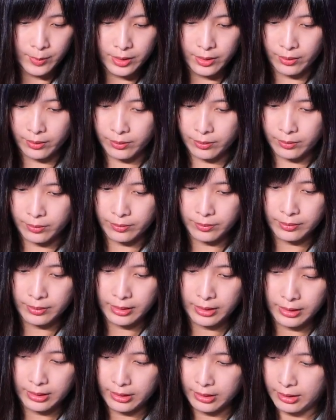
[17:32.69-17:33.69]
so
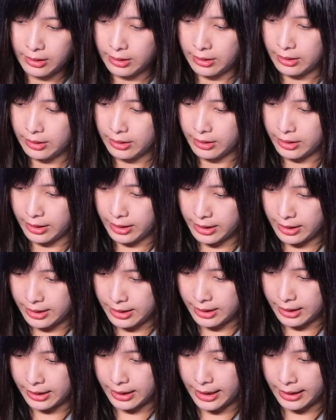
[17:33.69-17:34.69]
you can
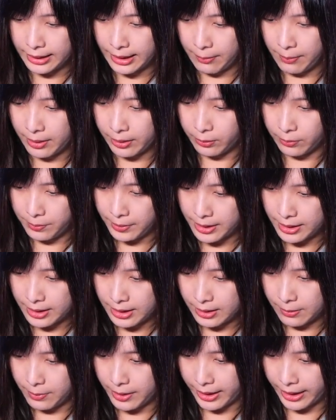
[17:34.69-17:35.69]
see that that metal
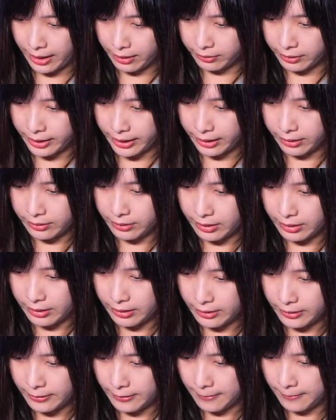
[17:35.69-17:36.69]
piece is being held down.
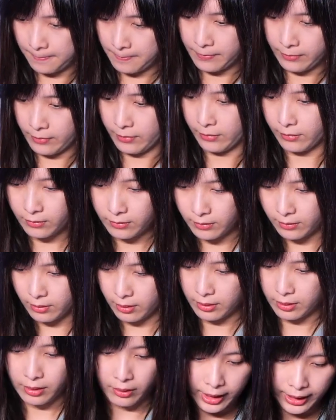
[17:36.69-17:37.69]

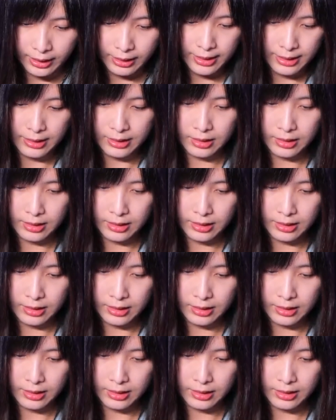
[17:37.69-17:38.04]
Right.